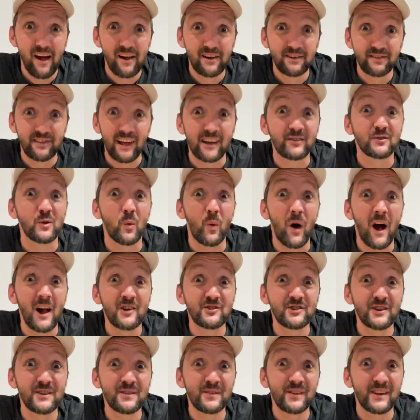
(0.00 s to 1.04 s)
Thanks for
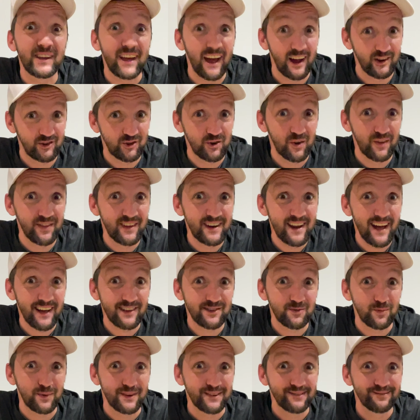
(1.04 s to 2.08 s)
watching. Catch you on the
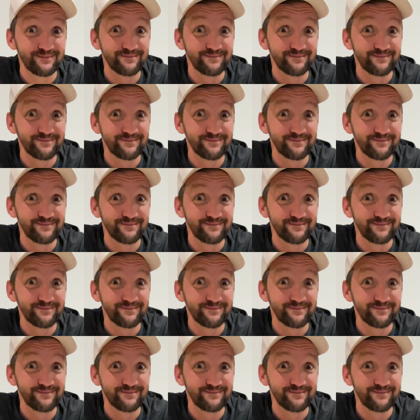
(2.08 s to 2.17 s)
next one.